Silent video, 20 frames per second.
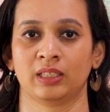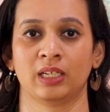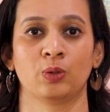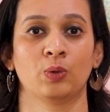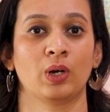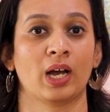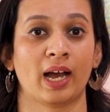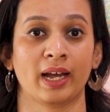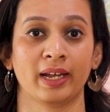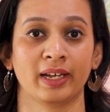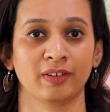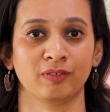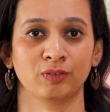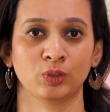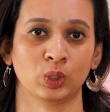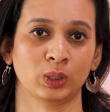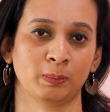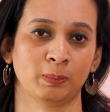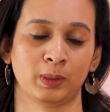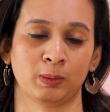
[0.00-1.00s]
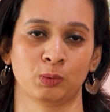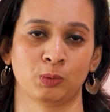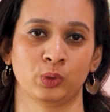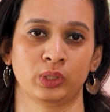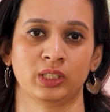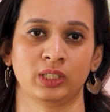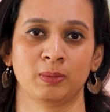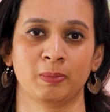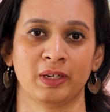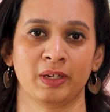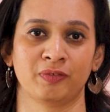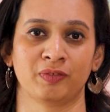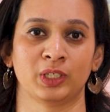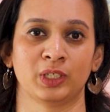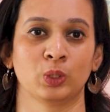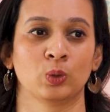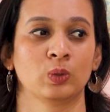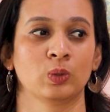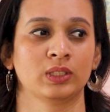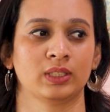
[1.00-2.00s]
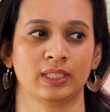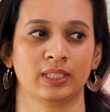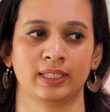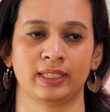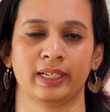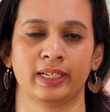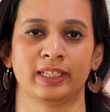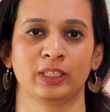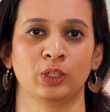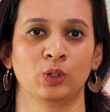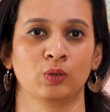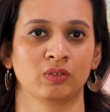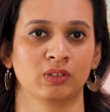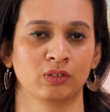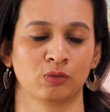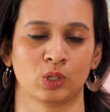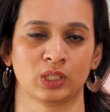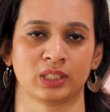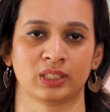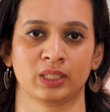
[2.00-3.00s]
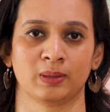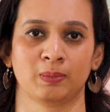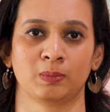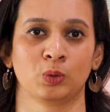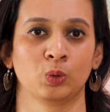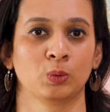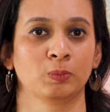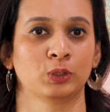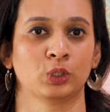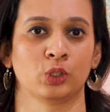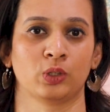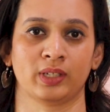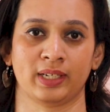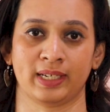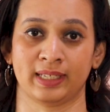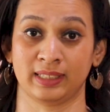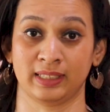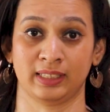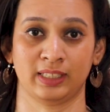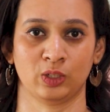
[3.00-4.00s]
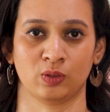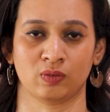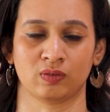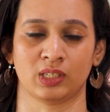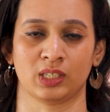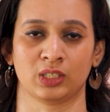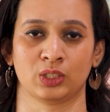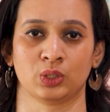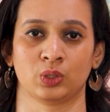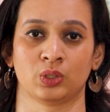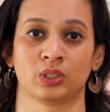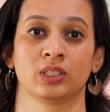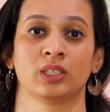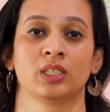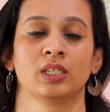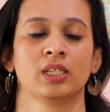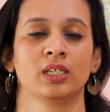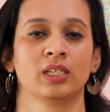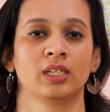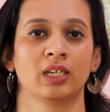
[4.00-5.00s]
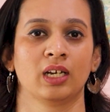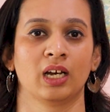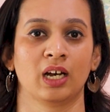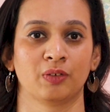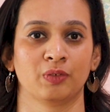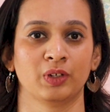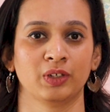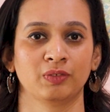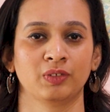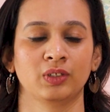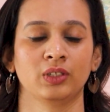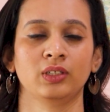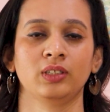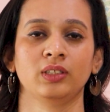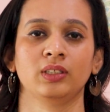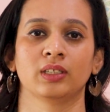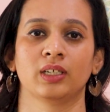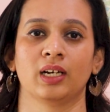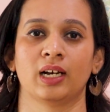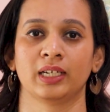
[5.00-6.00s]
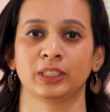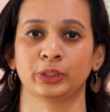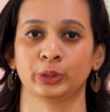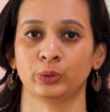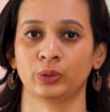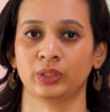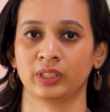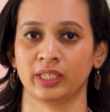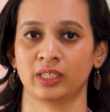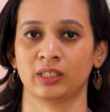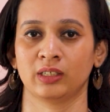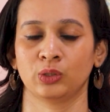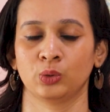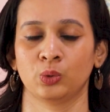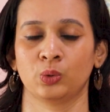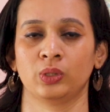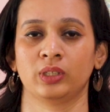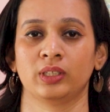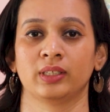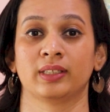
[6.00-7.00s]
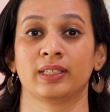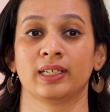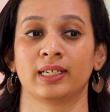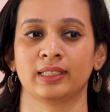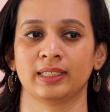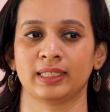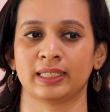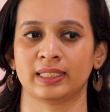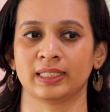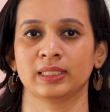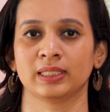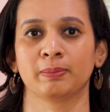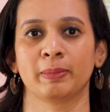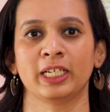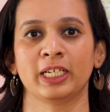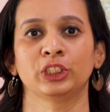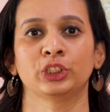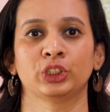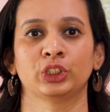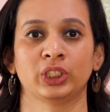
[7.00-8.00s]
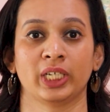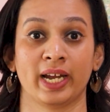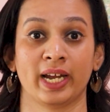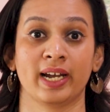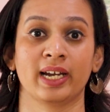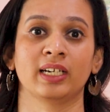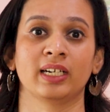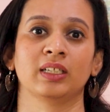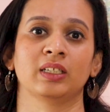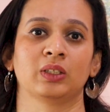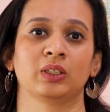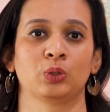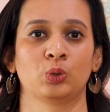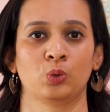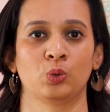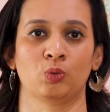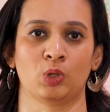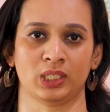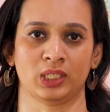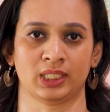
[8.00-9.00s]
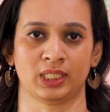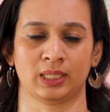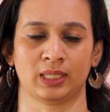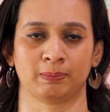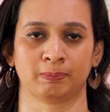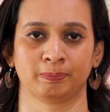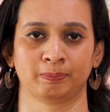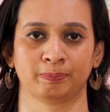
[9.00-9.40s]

Now, I have not promoted my videos in any of the WhatsApp groups or anything of that sort. However, I should take a note that it is being shared through WhatsApp.